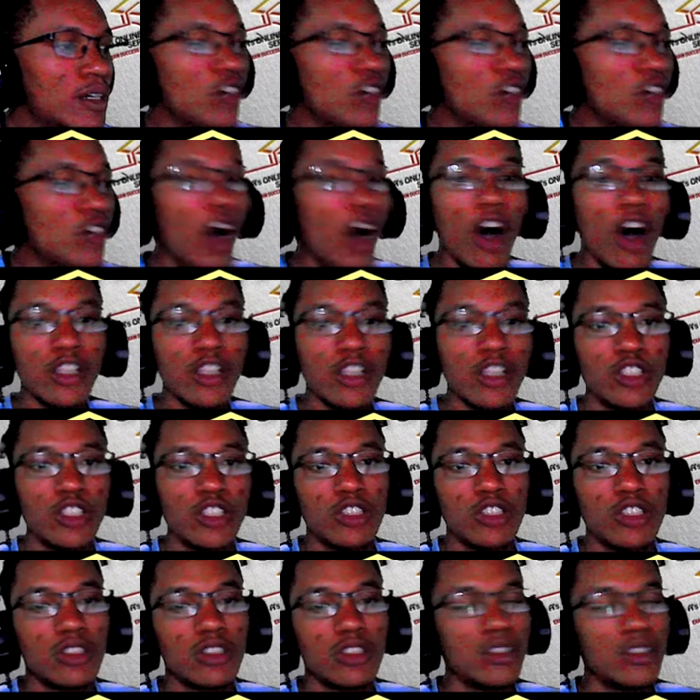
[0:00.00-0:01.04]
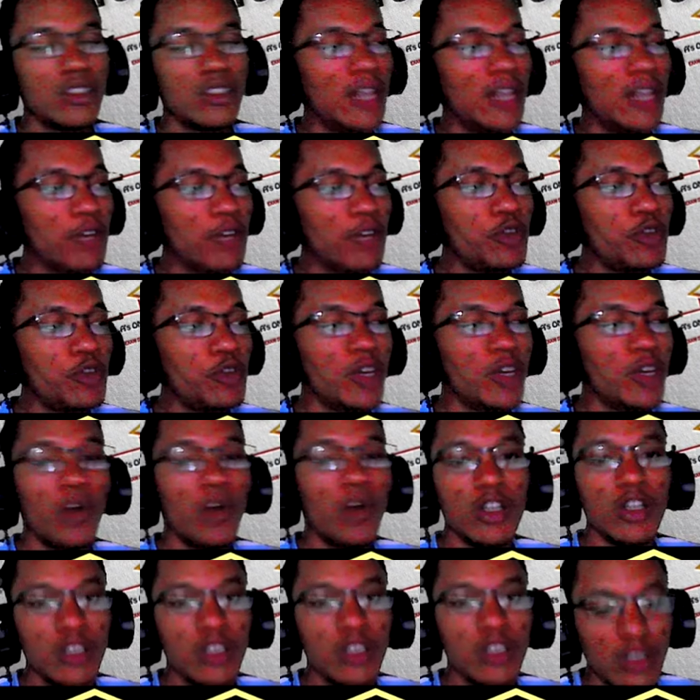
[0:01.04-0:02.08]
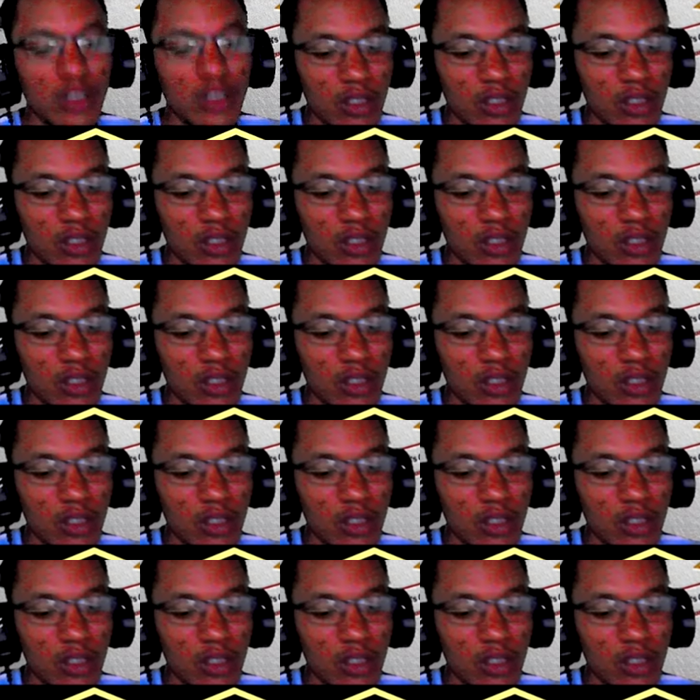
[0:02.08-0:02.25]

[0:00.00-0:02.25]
us, like famous,